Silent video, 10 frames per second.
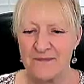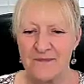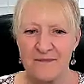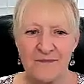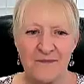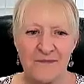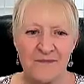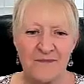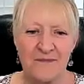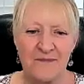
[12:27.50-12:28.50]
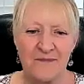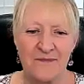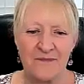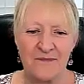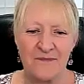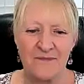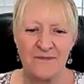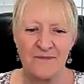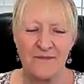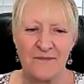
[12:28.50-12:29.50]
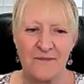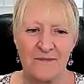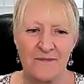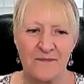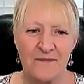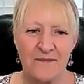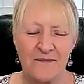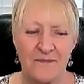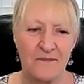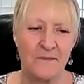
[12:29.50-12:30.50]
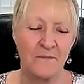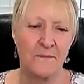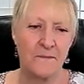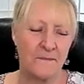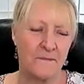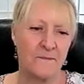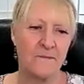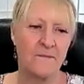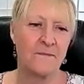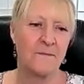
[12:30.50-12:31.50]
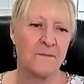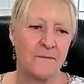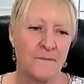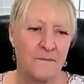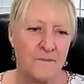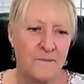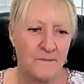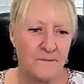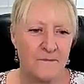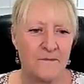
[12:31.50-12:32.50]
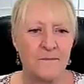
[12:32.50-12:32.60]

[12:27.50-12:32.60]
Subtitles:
(not speaking)